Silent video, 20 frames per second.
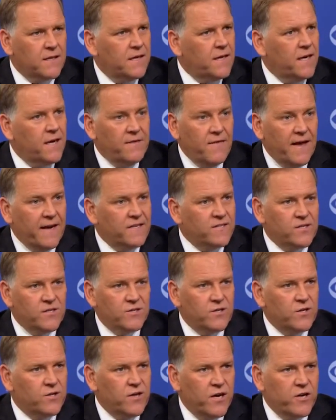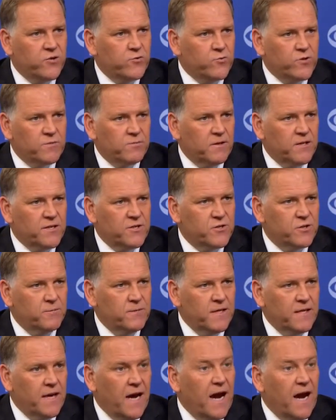And that is just a dangerous place to be.